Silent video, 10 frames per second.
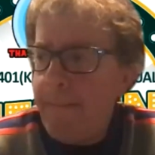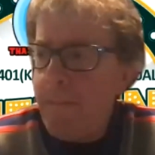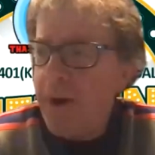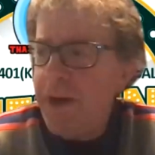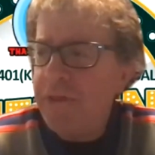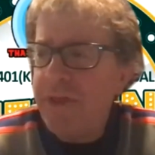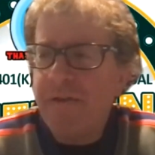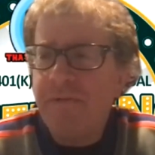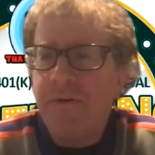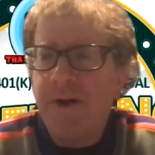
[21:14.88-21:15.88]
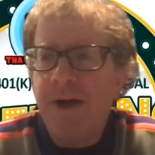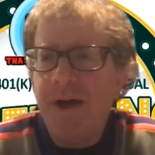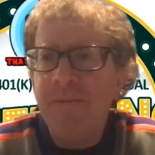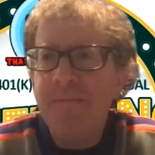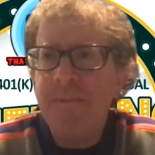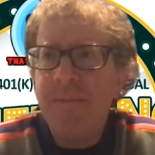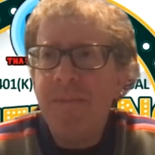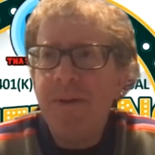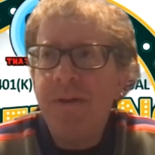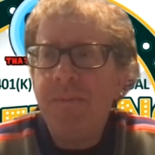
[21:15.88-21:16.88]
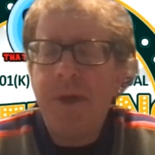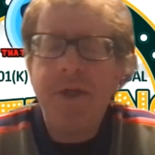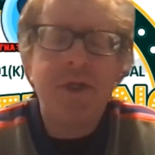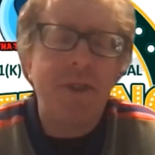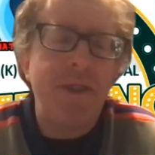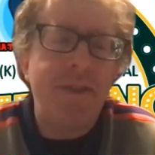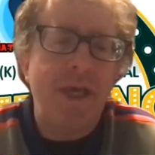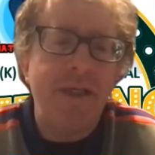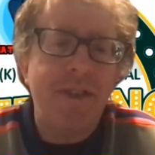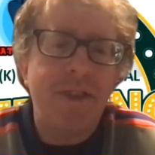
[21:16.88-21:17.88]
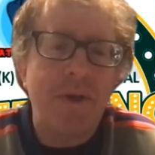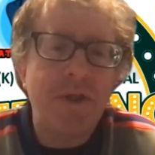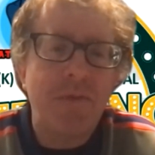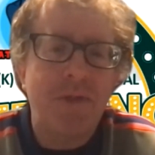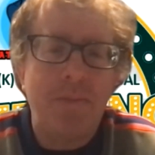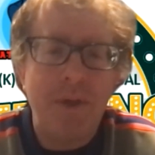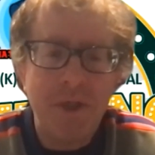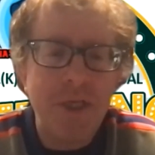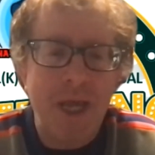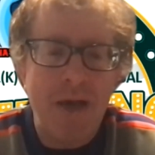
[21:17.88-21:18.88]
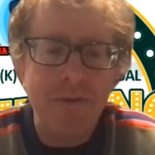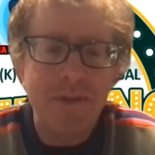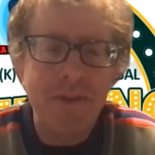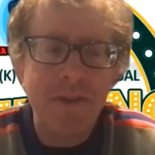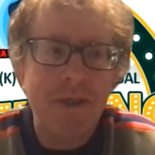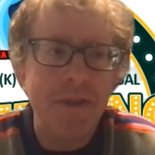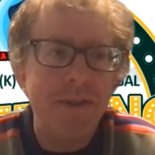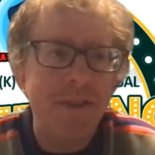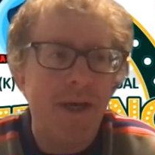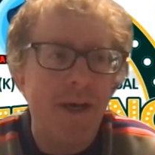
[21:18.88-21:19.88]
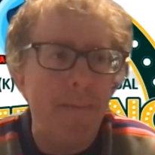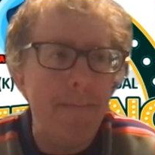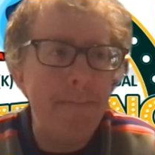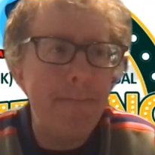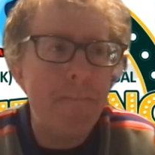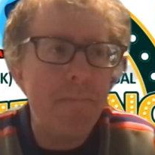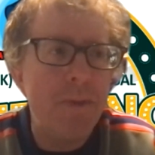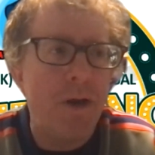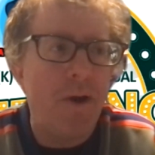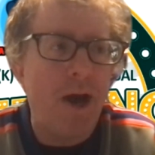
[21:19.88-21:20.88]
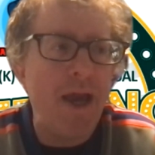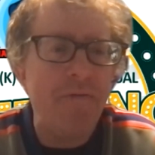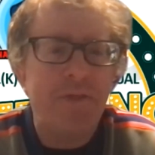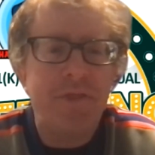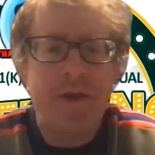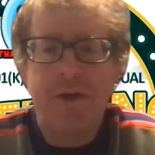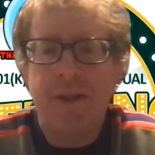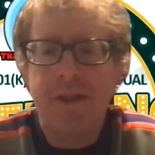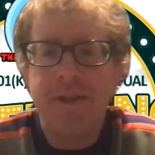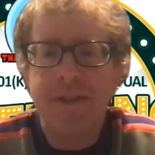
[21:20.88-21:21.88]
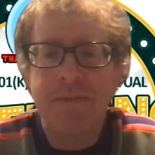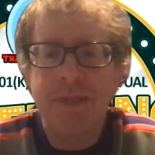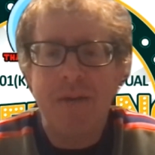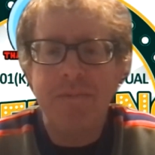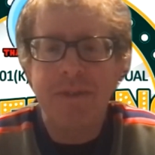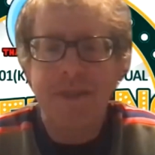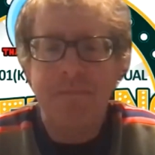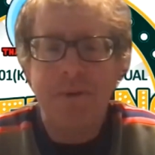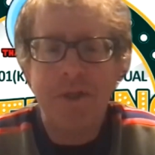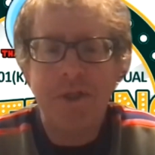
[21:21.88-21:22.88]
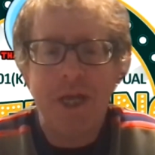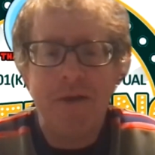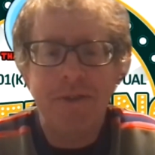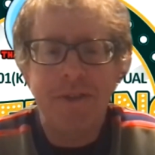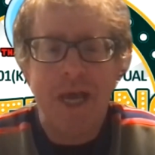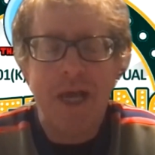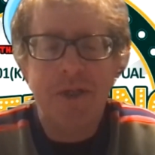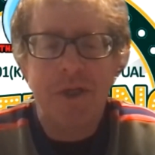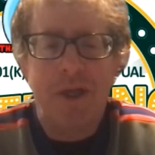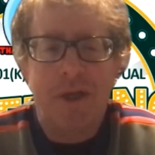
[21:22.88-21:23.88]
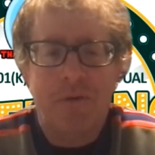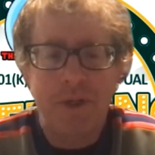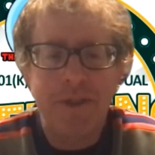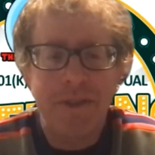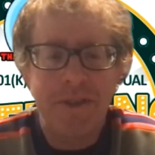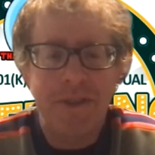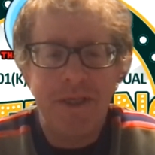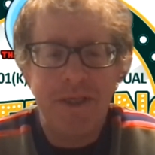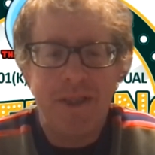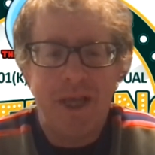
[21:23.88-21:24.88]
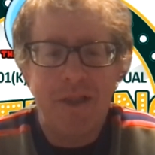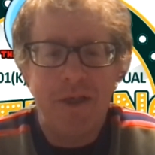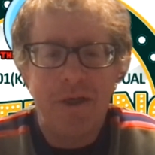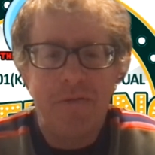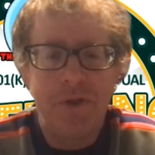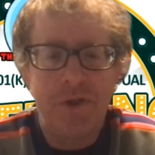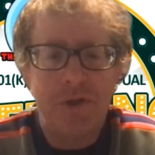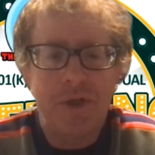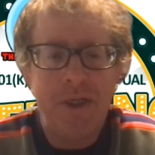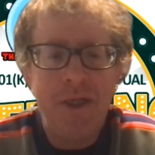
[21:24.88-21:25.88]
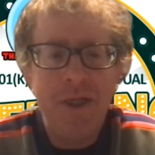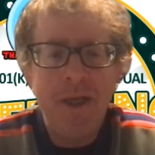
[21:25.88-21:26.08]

What do you think of pitching these days, especially with the pitch counts? Because, I have a theory that sometimes the pitch counts actually increases the likelihood of injury.